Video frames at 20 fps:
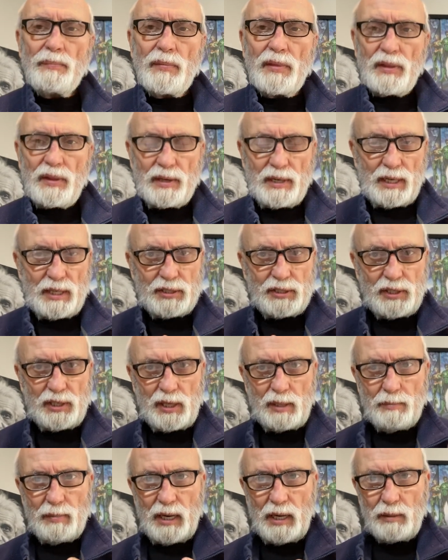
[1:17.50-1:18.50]
The next
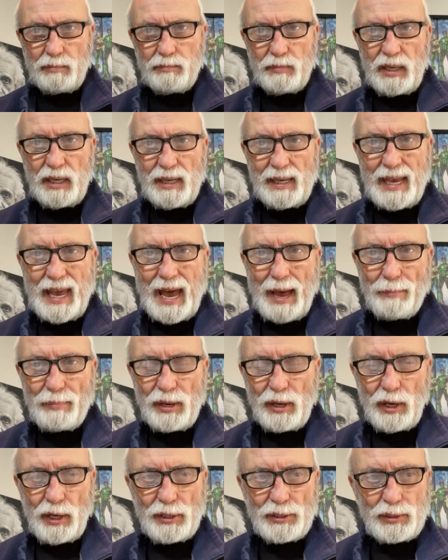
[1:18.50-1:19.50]
thing about being
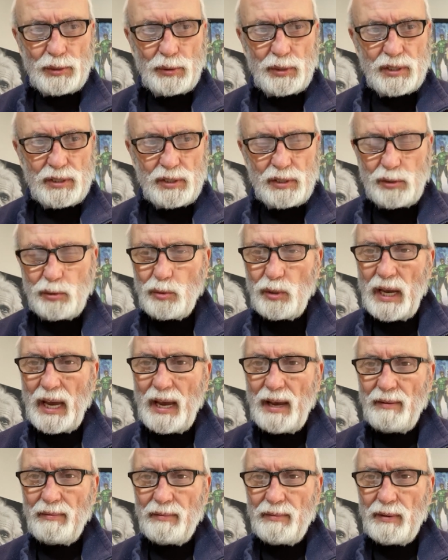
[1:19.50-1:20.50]
happy also is you
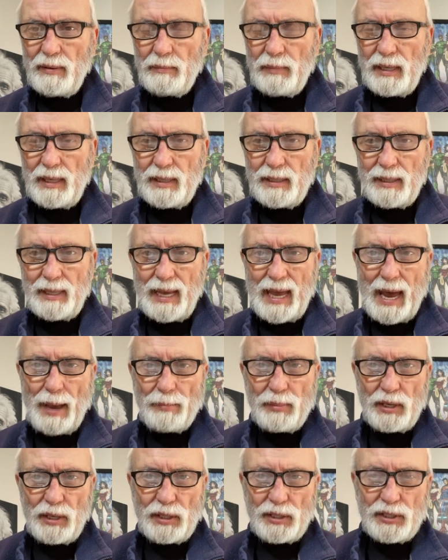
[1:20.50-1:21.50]
have, in the
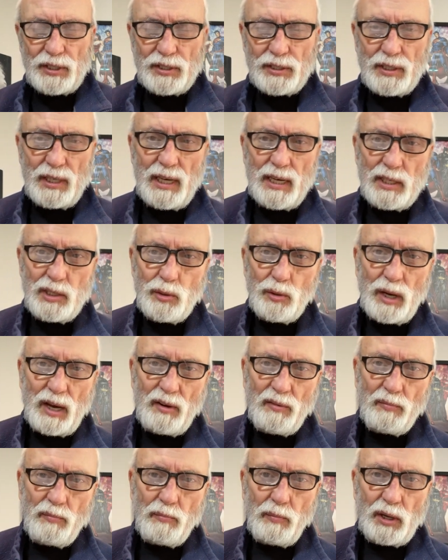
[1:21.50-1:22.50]
happiness state, you
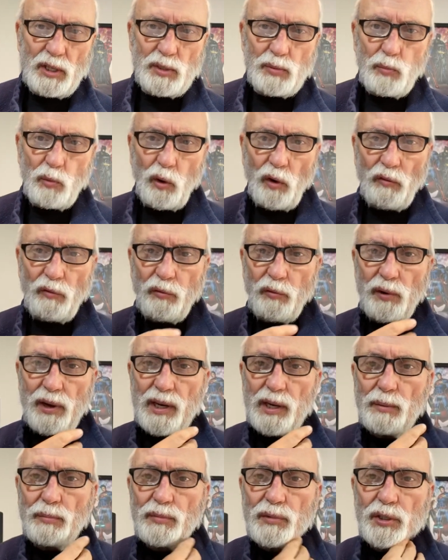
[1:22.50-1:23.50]
have much more
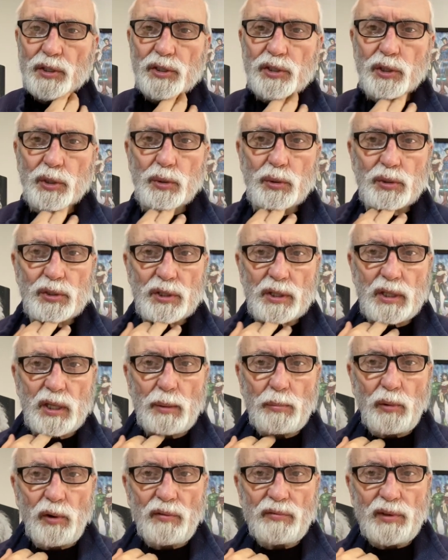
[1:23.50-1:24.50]
freedom to choose a
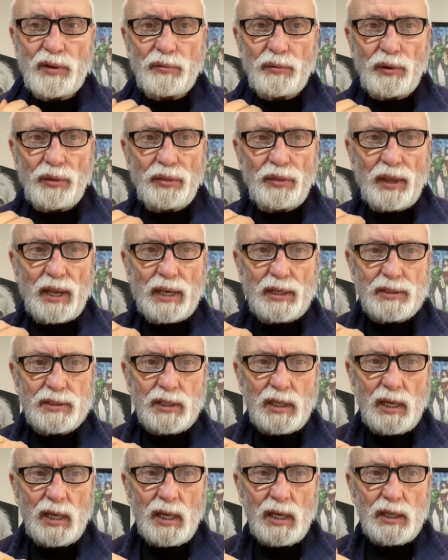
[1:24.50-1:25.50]
number of different things.
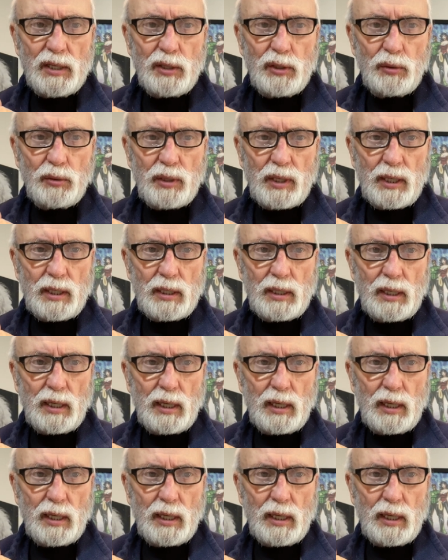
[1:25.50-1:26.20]
You can